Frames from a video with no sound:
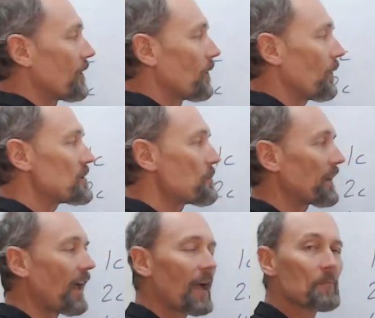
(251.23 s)
which
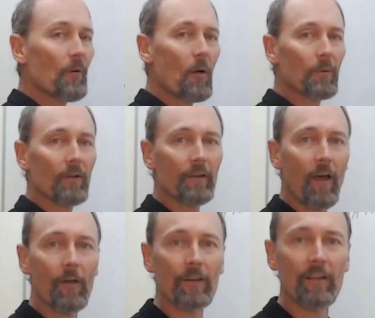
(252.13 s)
became popular
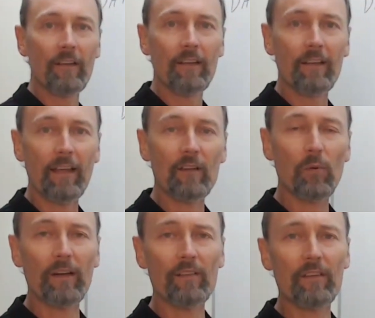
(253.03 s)
known in
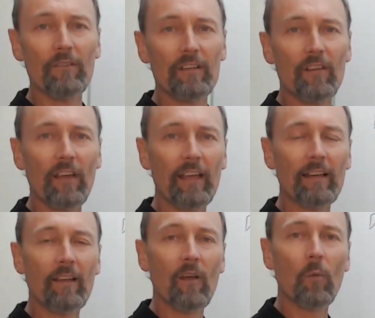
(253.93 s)

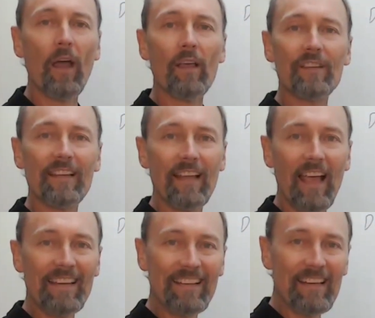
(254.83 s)
2017 as
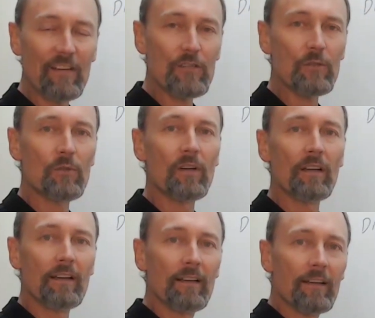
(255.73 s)
an initial
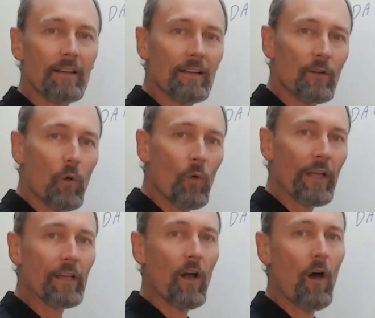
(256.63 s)

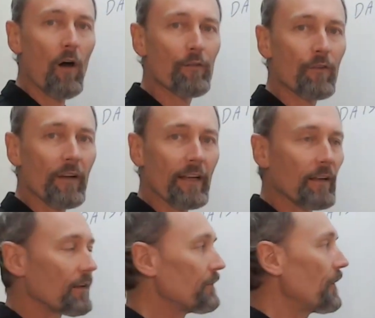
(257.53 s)
coin offering
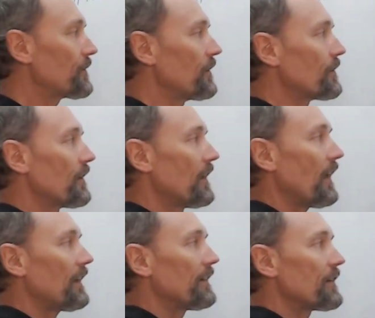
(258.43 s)
versus
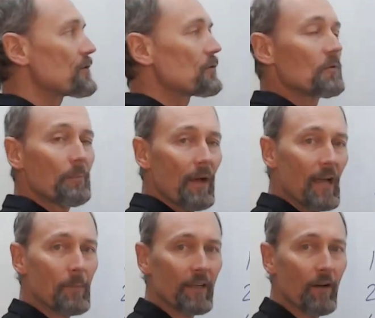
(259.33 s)
an initial
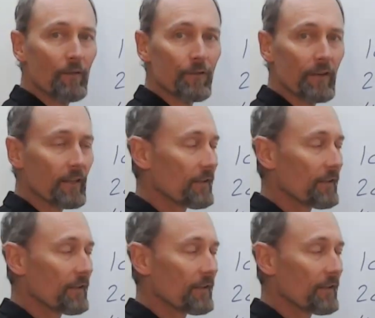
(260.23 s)
public offering.